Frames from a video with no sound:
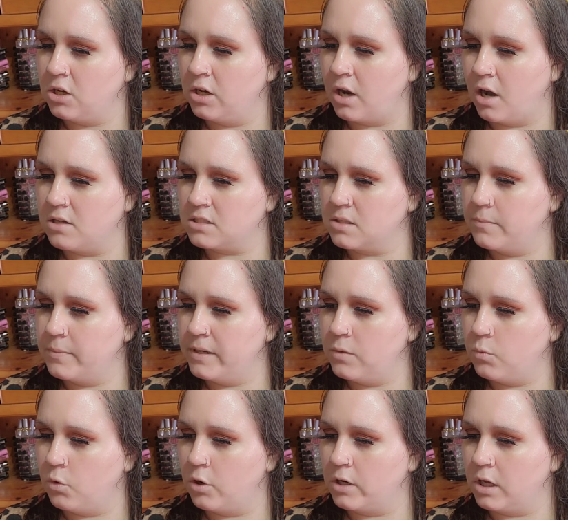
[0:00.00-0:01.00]
could also
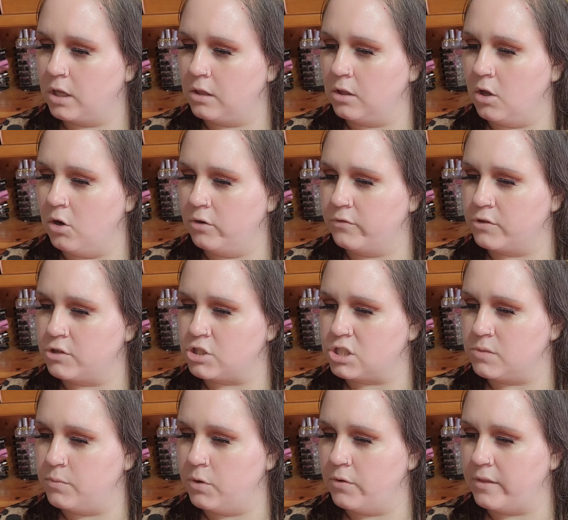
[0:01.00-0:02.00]
be worn alone for
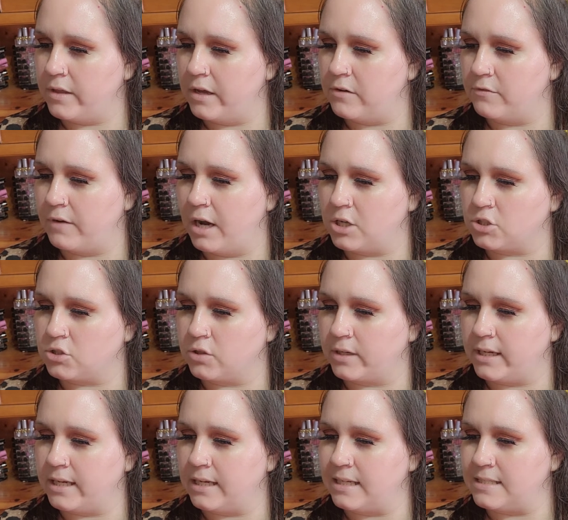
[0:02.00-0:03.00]
smooth and fresh
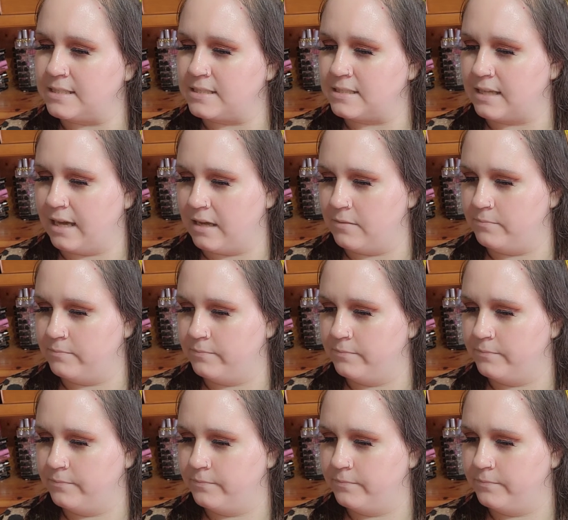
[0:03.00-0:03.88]
looking skin.